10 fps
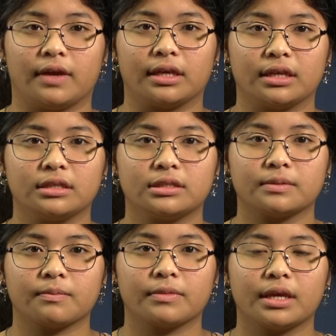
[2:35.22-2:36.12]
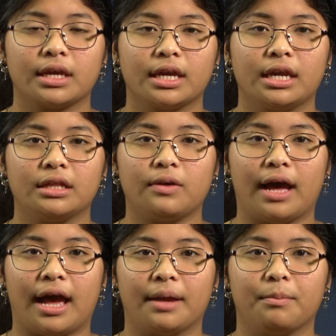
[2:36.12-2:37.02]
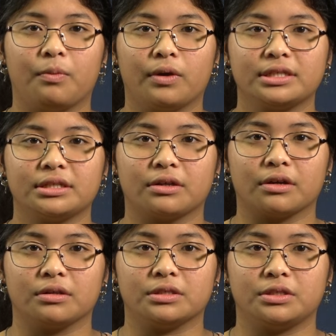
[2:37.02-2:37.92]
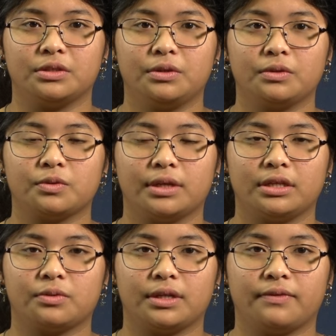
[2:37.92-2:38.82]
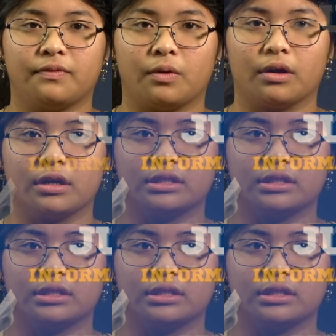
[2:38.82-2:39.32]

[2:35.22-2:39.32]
Vikings, Hilo High Boys and Girls Judo 2024